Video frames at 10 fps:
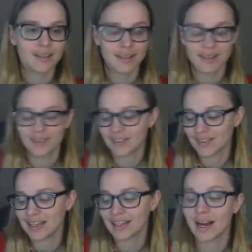All
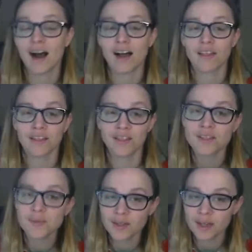right.
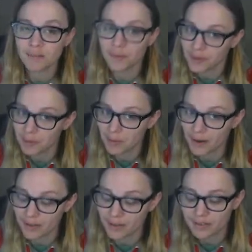This one I'm really
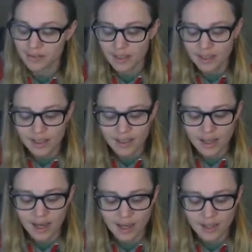proud
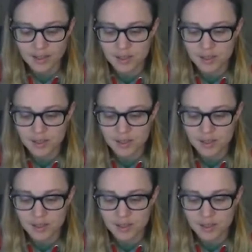of.